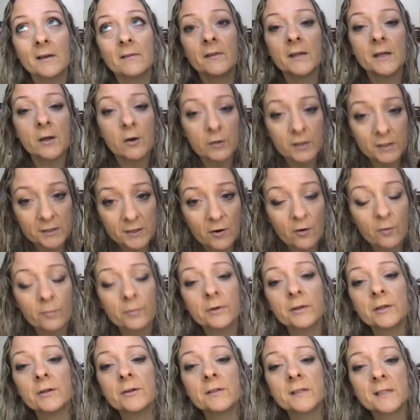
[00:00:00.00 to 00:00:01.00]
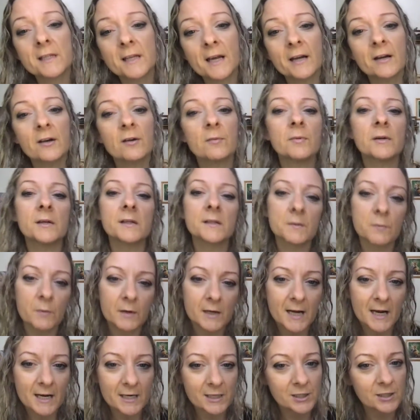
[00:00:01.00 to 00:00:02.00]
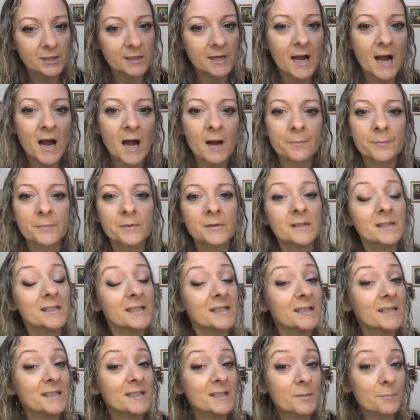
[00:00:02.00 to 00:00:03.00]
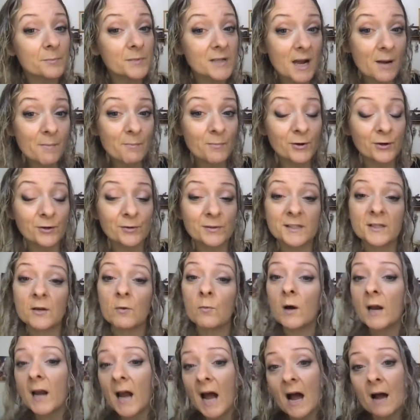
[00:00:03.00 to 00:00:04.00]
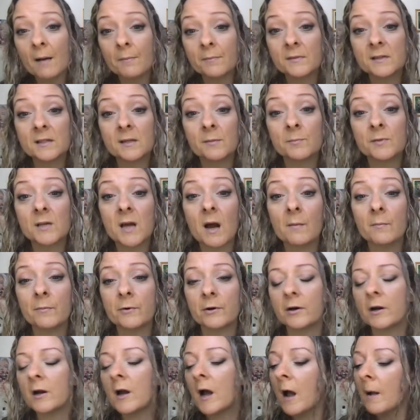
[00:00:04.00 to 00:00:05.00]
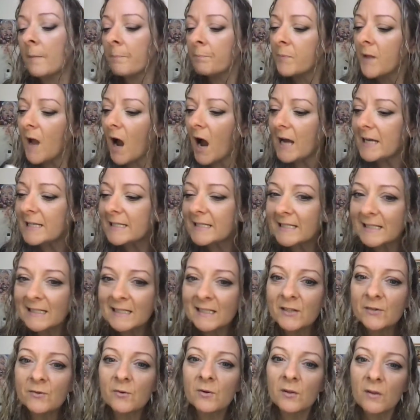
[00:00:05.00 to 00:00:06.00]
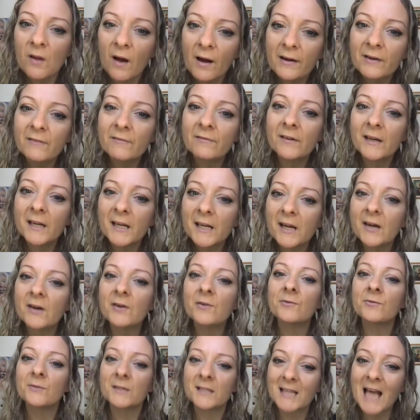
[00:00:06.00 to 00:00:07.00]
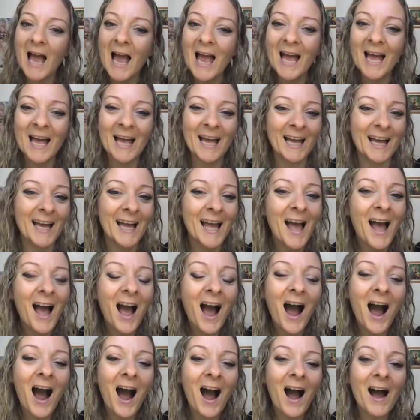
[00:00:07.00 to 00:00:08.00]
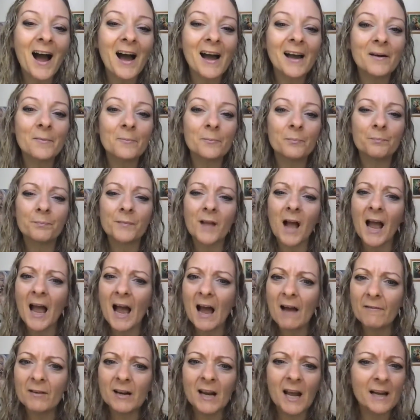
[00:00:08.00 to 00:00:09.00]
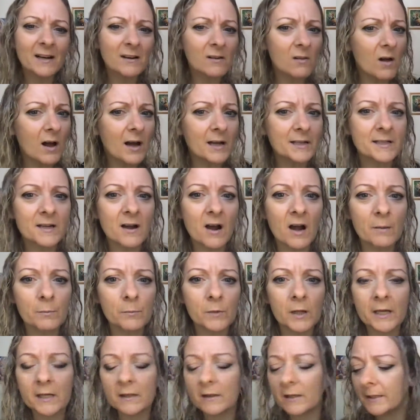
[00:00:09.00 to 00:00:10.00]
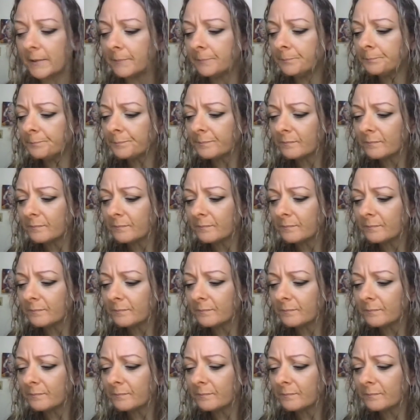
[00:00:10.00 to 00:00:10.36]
the October newsletter, but it's what actually happened in September. So what happened in September? I didn't do a lot of videos. I haven't had a lot of time lately.